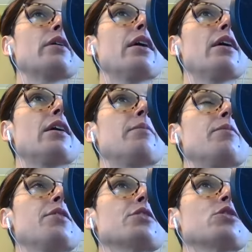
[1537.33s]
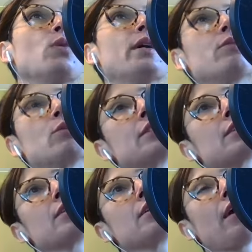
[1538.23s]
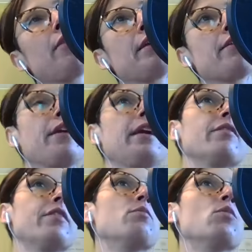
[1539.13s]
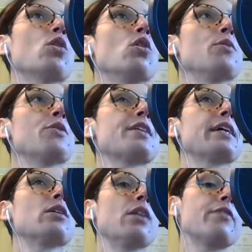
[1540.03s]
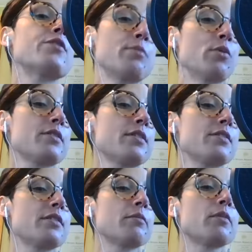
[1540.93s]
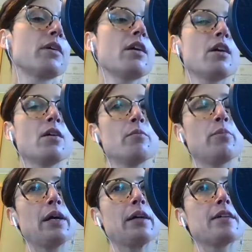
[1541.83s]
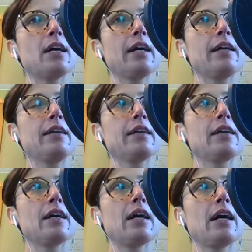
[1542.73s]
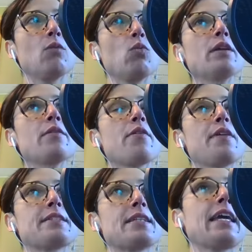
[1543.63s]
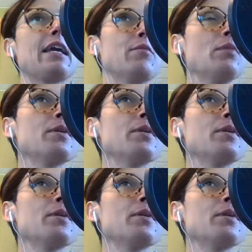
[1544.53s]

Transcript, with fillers: Um, Dr. White was, I think, thinking of it more almost like a life support system, but I one of the things that came up a